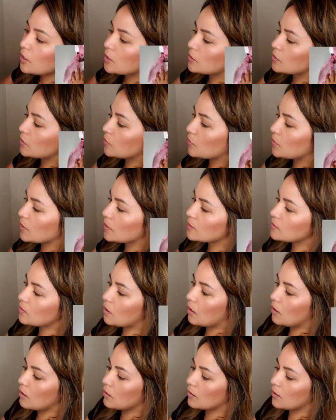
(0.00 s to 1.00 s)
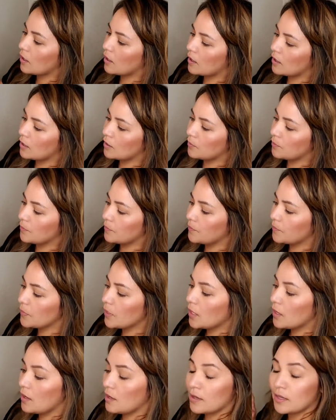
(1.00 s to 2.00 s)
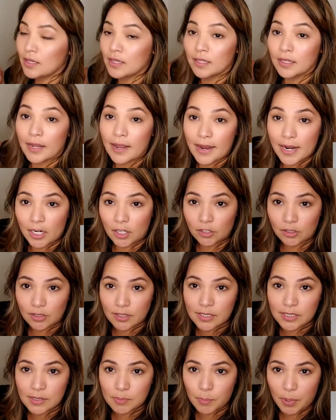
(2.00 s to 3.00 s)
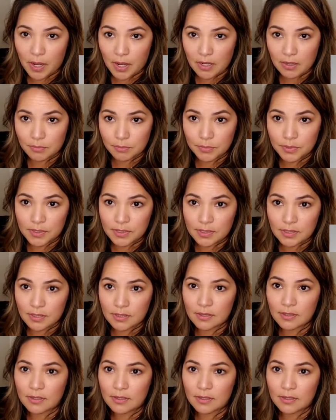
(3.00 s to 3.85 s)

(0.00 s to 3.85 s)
So these all come in airless pumps,